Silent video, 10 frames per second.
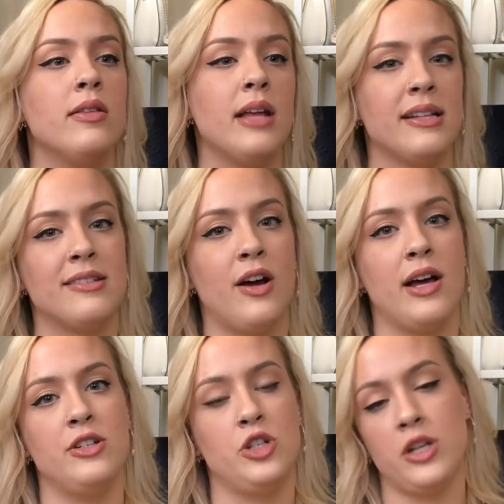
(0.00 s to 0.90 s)

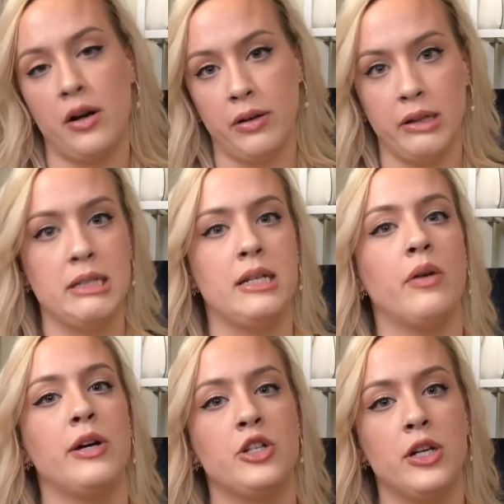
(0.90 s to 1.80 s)
it's just not a realistic
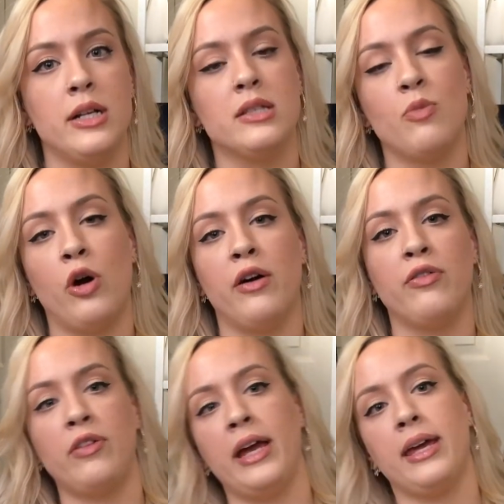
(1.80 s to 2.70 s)
question. It's more
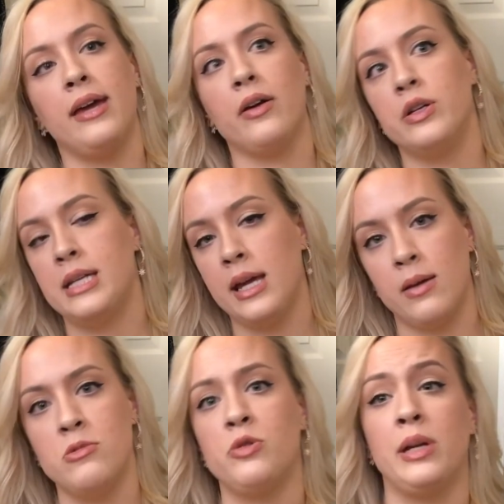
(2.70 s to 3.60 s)
of like it could take
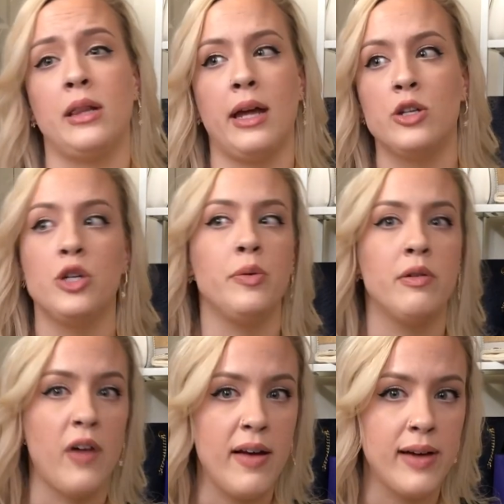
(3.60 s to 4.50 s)
in between like 2 and
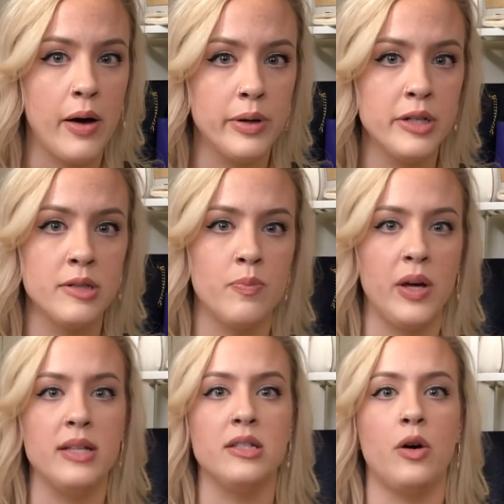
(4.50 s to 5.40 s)
5 hours.
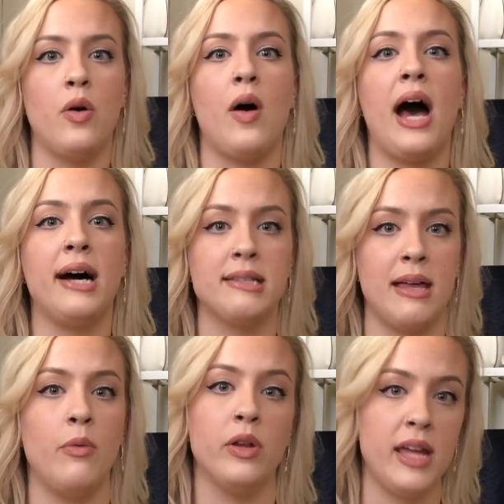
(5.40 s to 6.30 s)
But so ask
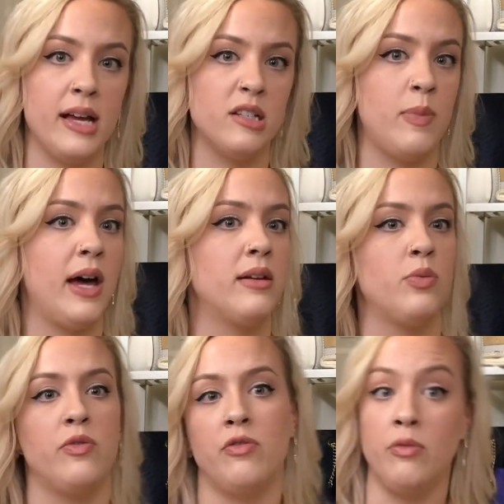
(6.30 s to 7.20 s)
them what they expect
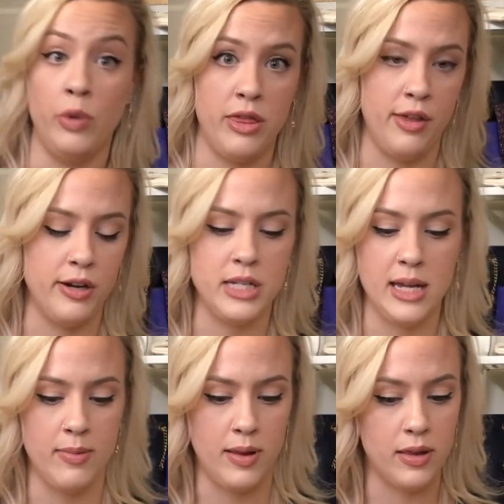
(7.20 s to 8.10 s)
with their
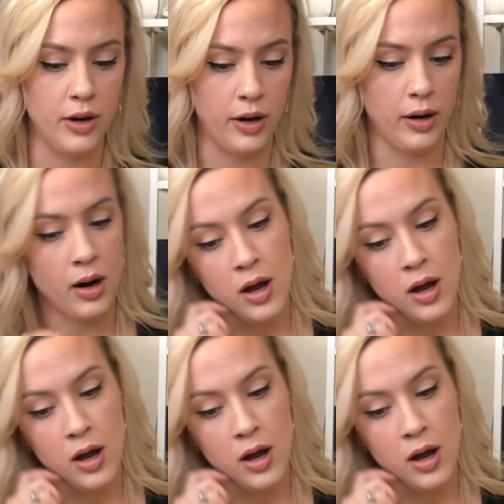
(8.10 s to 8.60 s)
team and their